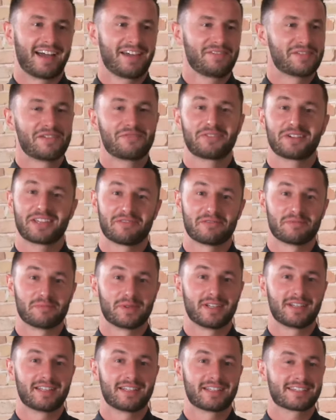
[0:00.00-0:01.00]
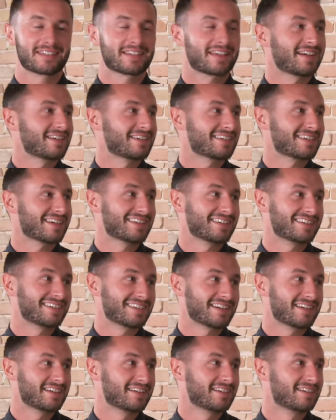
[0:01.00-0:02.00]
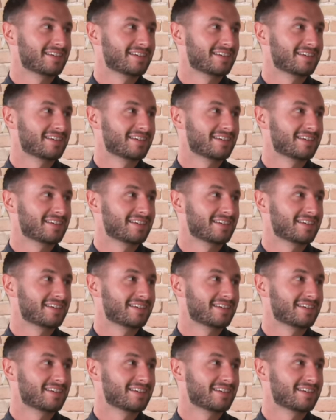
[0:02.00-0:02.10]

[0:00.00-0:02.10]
I've never given blood. That's kind of sad to say.